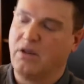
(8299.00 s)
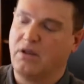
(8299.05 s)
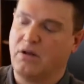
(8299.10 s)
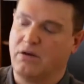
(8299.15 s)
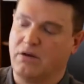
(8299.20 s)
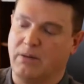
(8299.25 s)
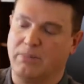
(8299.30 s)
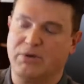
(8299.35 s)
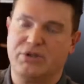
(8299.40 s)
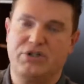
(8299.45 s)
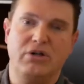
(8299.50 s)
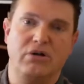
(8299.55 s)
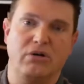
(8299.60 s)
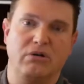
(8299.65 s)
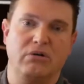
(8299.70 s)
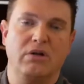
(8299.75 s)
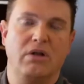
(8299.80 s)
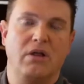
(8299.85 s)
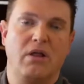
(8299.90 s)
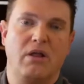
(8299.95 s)
Number
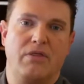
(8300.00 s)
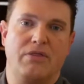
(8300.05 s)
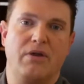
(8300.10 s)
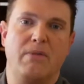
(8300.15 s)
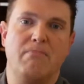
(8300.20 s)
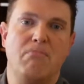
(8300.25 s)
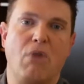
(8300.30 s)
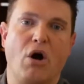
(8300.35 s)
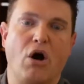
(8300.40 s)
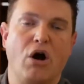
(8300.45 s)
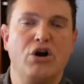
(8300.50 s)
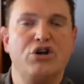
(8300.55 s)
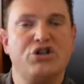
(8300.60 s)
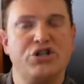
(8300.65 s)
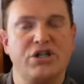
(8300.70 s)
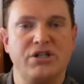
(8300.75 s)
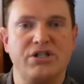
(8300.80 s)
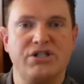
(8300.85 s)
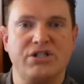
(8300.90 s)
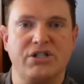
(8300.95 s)
2, the
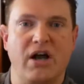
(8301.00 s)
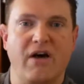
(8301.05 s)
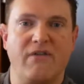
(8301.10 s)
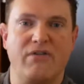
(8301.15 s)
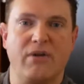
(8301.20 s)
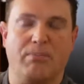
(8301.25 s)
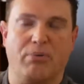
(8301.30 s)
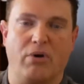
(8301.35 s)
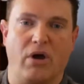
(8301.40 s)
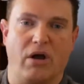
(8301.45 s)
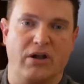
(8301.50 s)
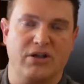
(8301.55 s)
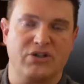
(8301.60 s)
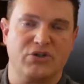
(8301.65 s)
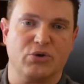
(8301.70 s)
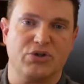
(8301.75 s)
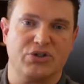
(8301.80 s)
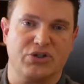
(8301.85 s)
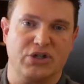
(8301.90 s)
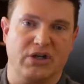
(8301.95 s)
margins of the products
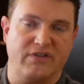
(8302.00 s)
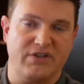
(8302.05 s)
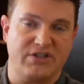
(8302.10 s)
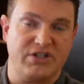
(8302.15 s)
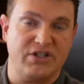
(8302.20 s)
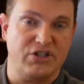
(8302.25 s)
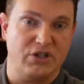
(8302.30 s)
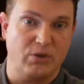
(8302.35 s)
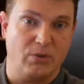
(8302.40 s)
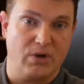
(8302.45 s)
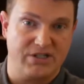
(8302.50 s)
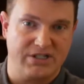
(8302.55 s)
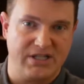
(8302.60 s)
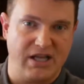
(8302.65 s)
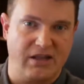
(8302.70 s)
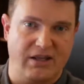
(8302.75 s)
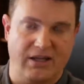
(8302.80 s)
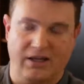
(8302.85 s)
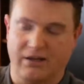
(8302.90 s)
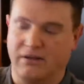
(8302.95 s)
or services you are
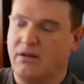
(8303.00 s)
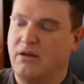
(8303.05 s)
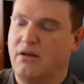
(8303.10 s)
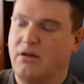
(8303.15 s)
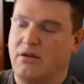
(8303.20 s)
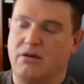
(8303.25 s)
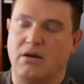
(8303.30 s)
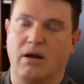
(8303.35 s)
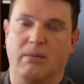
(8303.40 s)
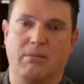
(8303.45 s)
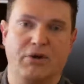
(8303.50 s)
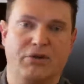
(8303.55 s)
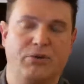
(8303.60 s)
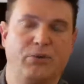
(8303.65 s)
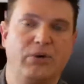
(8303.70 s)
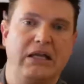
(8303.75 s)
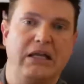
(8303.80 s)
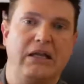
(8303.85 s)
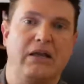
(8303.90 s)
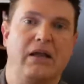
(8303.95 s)
selling. Number
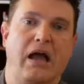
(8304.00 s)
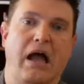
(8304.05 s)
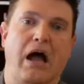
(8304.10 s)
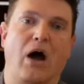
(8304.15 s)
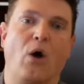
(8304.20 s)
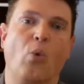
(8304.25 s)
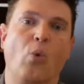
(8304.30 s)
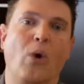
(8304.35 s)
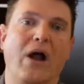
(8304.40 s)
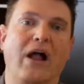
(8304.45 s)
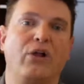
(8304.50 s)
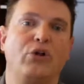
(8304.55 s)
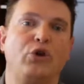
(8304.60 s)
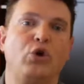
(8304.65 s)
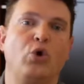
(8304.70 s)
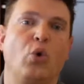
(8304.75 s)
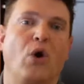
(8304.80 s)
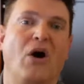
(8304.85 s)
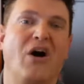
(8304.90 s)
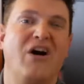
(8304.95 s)
3, how well
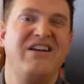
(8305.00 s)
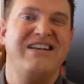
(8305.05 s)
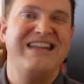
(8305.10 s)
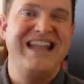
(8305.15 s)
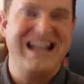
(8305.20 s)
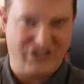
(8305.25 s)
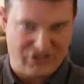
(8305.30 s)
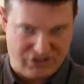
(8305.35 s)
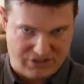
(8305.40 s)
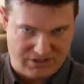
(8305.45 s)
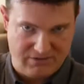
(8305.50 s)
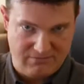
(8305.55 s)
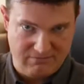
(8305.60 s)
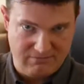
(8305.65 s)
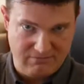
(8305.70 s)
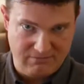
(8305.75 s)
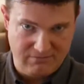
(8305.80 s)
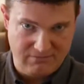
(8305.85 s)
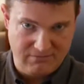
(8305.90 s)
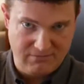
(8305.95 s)
you are niched.
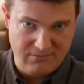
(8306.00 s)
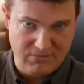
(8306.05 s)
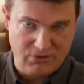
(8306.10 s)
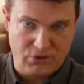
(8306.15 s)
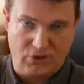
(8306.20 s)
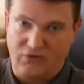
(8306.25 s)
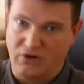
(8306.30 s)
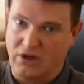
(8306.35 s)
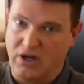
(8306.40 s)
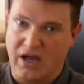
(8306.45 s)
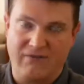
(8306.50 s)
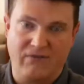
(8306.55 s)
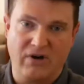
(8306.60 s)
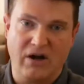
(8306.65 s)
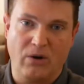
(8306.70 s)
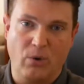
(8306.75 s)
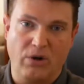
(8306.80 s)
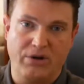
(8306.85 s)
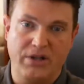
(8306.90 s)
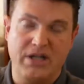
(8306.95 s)
So if you're not
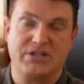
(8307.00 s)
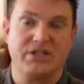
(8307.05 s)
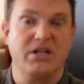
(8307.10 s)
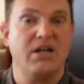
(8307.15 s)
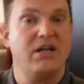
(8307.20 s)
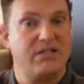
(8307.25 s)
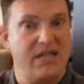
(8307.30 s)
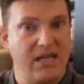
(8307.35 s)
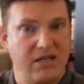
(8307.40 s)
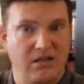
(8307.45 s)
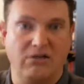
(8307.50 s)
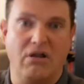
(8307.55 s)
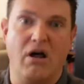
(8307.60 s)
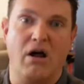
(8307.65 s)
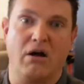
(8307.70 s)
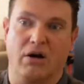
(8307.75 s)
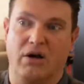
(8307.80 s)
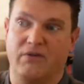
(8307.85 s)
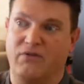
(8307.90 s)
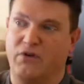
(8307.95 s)
very well niched, it's going to take you
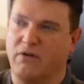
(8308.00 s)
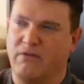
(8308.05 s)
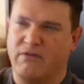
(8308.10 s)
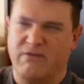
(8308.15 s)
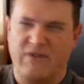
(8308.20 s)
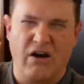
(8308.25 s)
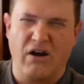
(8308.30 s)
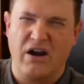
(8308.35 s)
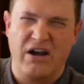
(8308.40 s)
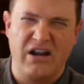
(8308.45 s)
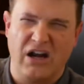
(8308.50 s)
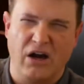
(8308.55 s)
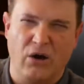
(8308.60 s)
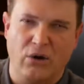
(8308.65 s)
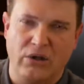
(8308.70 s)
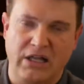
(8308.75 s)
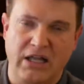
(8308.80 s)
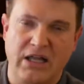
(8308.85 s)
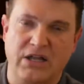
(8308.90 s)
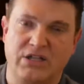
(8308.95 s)
longer. If you're very
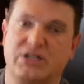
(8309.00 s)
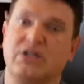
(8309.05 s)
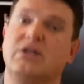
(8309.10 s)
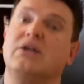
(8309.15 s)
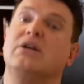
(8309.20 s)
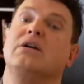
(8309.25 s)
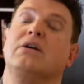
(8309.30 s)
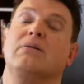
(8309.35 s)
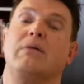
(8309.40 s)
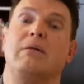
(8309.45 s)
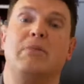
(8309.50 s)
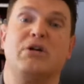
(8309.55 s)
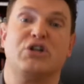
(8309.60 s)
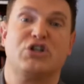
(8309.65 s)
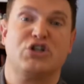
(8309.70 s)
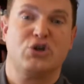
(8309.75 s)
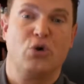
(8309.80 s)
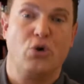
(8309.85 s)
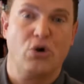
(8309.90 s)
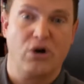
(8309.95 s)
narrowly niched, it's going to be much
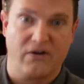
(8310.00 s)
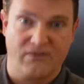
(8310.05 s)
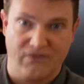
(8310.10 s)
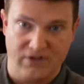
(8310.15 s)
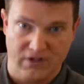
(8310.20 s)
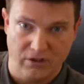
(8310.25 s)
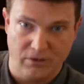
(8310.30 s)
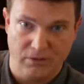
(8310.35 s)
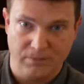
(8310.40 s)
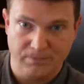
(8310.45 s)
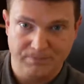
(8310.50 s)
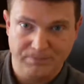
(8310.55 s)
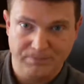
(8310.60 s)
shorter for you.